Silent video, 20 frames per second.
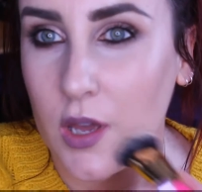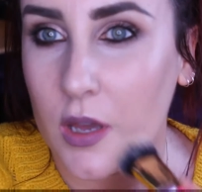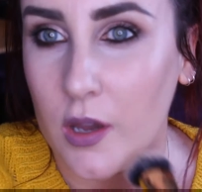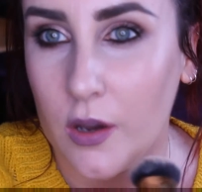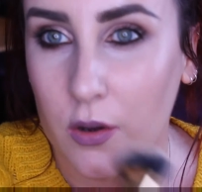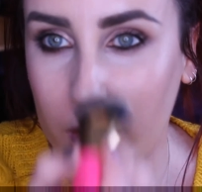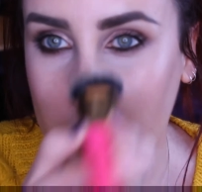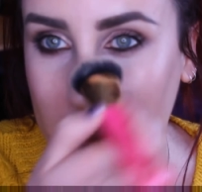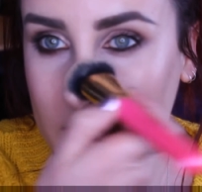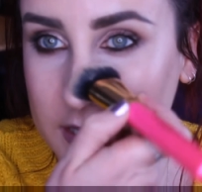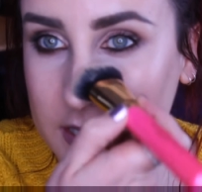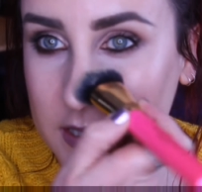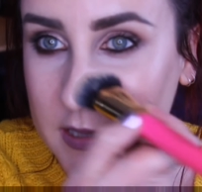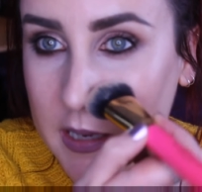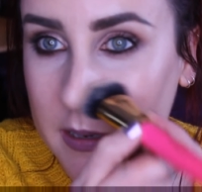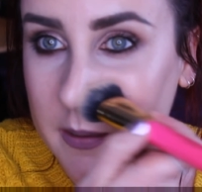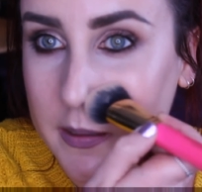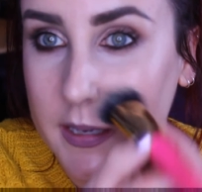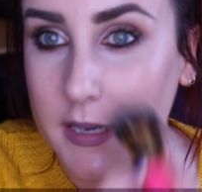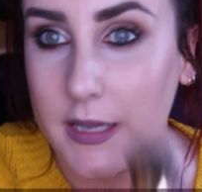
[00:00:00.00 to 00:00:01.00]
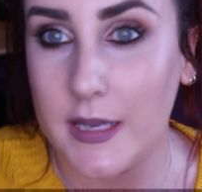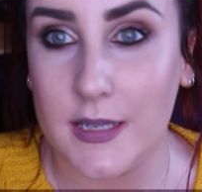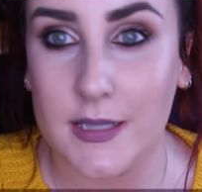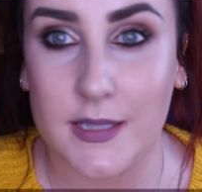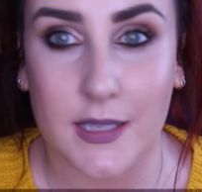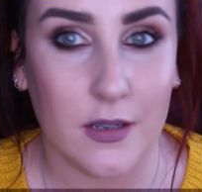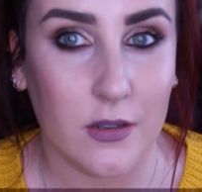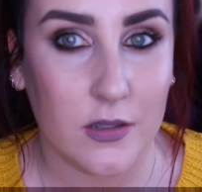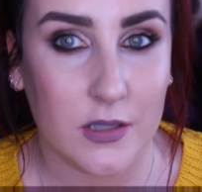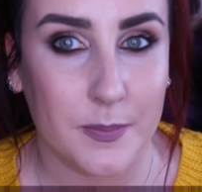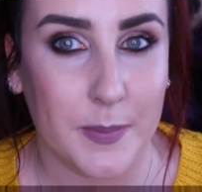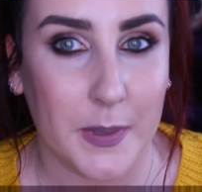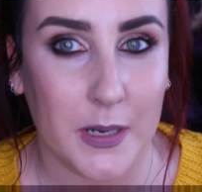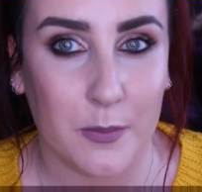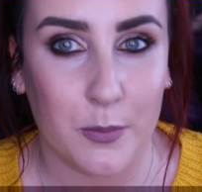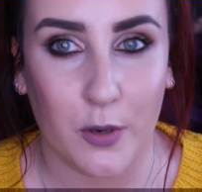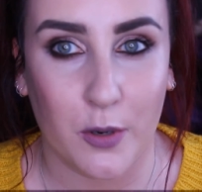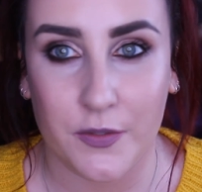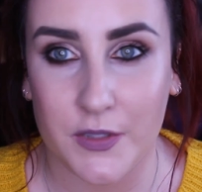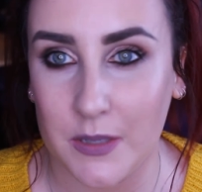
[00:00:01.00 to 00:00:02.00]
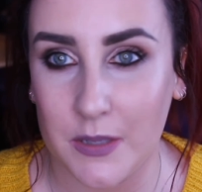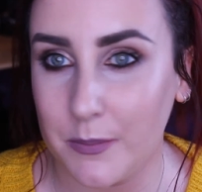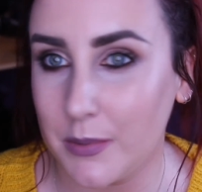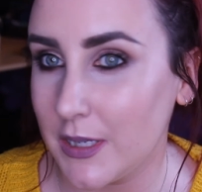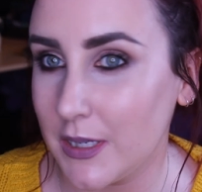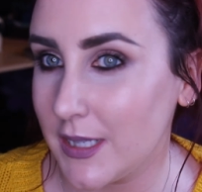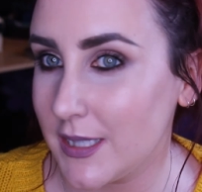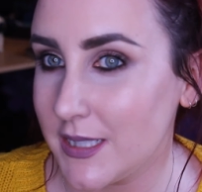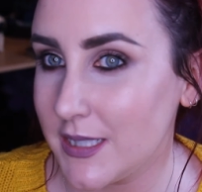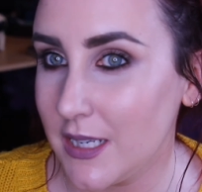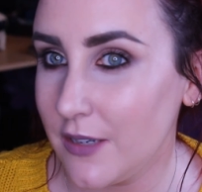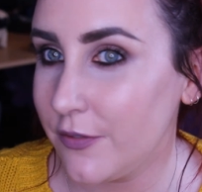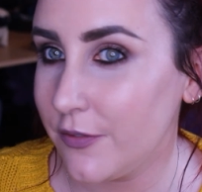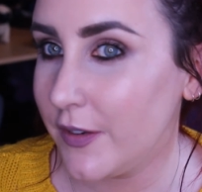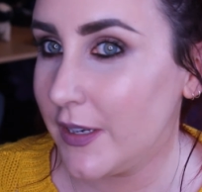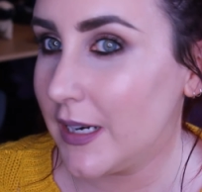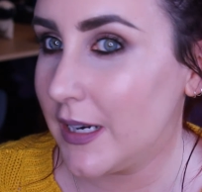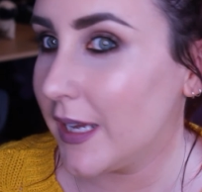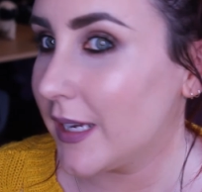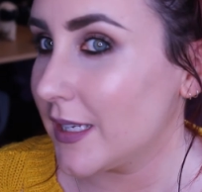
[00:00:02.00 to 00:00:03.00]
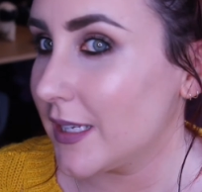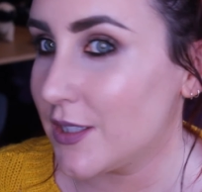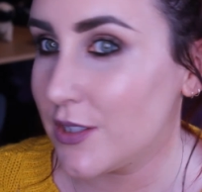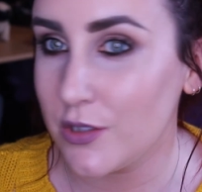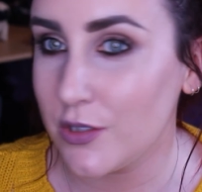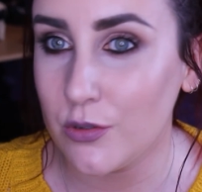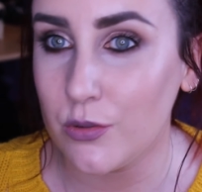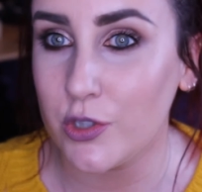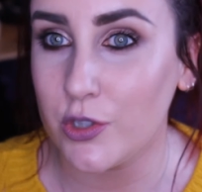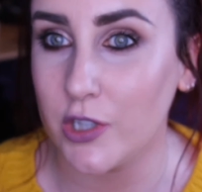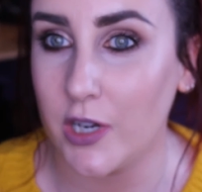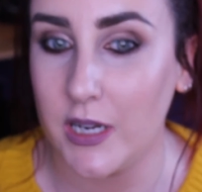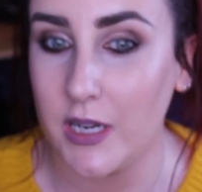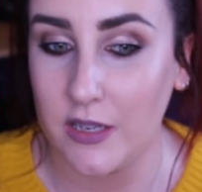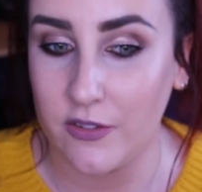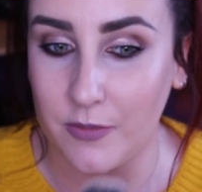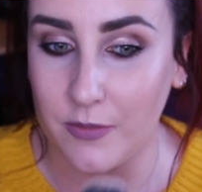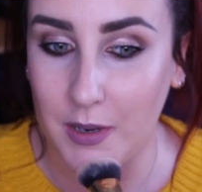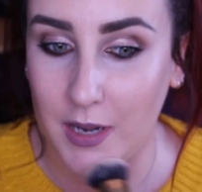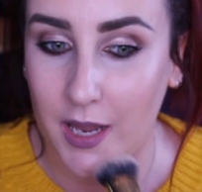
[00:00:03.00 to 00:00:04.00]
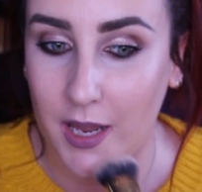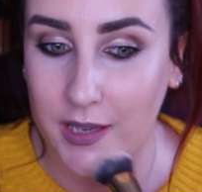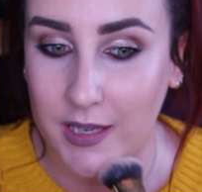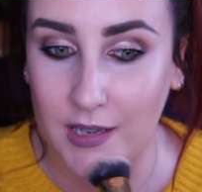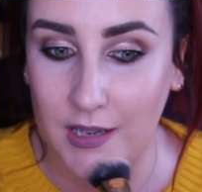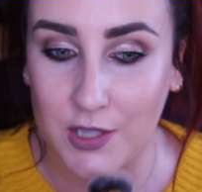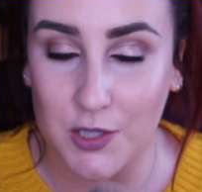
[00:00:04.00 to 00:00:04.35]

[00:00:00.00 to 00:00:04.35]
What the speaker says: Okay, so there it is. It looks better buffed in, but I still feel like it's too shiny for my liking.